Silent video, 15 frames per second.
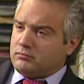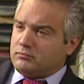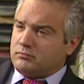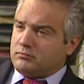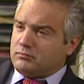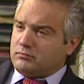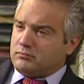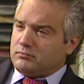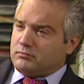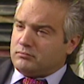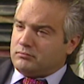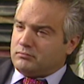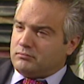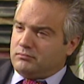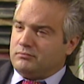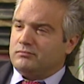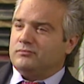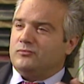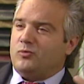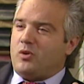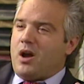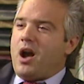the house.
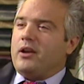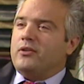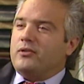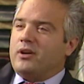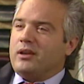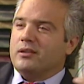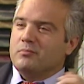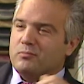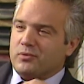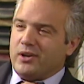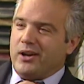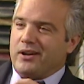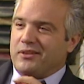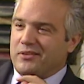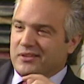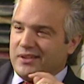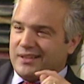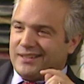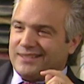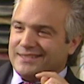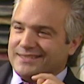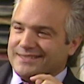Well, how you gonna breathe?
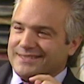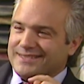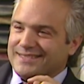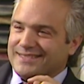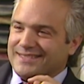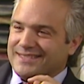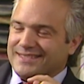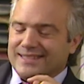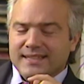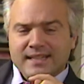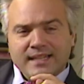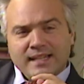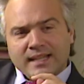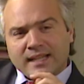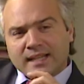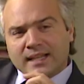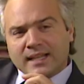No, we're talking